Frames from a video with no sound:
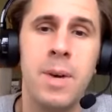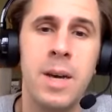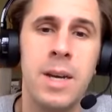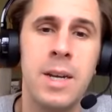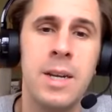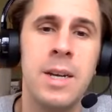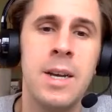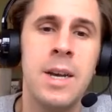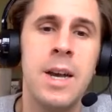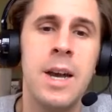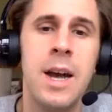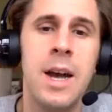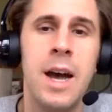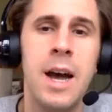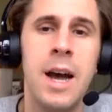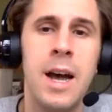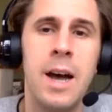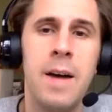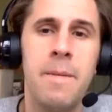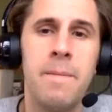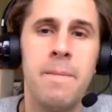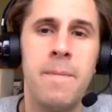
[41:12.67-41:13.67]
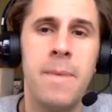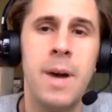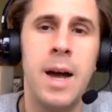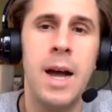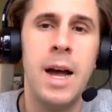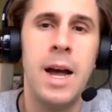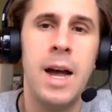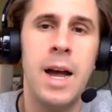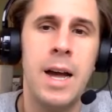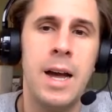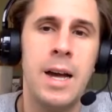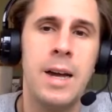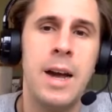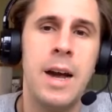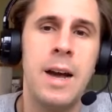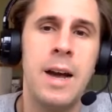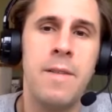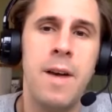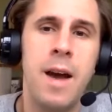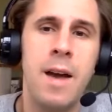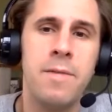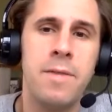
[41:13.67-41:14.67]
But
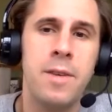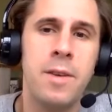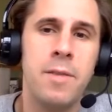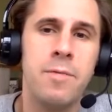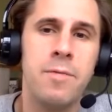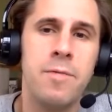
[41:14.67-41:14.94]
I feel